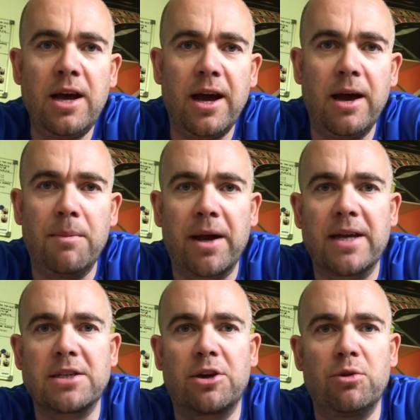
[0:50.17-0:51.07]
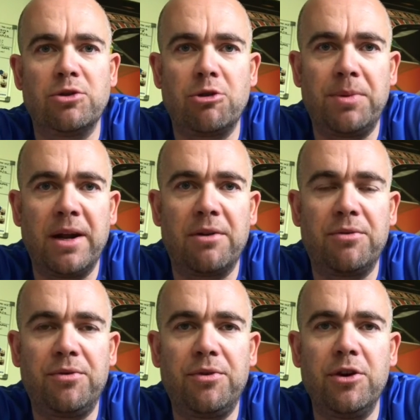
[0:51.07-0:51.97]
I guess I could always drop it down a
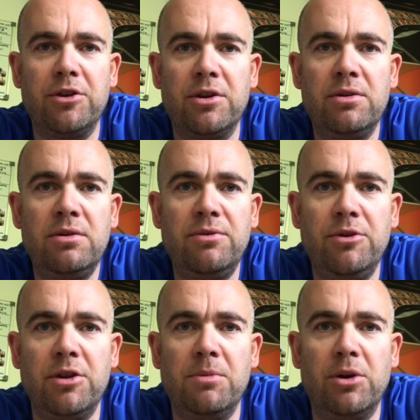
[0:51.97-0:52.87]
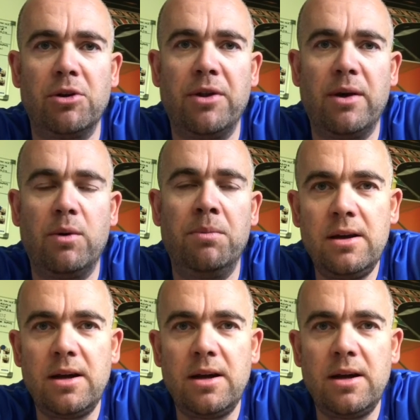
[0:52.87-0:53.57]
further mode on that one.